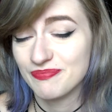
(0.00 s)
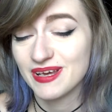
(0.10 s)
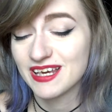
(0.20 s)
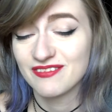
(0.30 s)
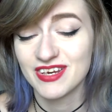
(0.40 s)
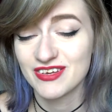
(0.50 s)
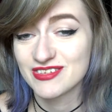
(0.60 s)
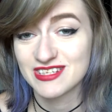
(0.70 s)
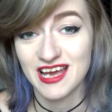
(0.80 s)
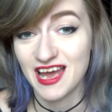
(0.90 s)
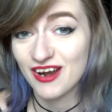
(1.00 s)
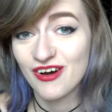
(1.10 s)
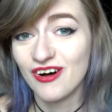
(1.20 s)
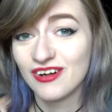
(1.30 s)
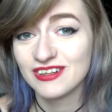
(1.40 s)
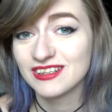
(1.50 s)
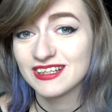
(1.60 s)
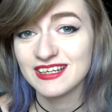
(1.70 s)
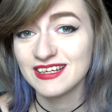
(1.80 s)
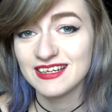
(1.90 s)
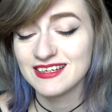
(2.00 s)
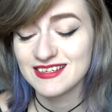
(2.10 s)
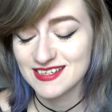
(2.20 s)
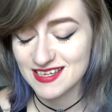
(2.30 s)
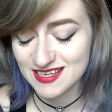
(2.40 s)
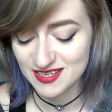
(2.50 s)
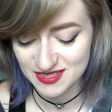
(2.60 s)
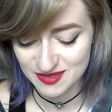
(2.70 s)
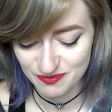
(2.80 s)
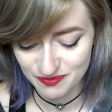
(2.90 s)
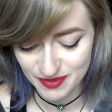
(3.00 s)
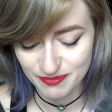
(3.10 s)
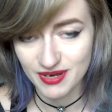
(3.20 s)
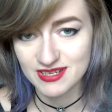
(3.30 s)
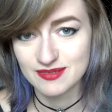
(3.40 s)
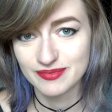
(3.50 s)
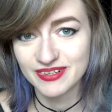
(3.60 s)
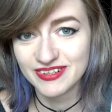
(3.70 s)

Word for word: making videos at all is impossible.